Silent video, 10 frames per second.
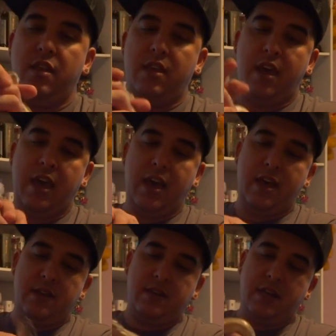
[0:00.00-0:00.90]
the
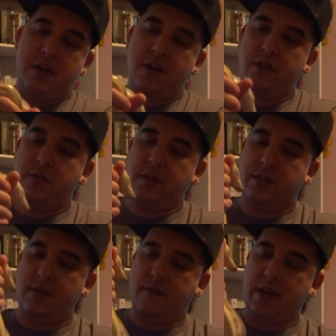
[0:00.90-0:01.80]
heads here, let me
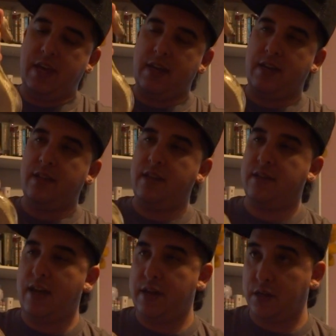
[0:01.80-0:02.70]
see if I can't get these
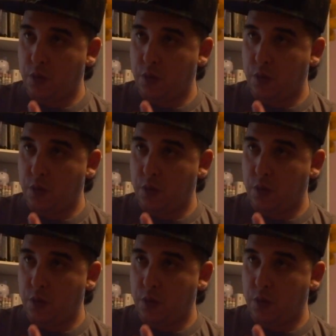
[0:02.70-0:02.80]
guys to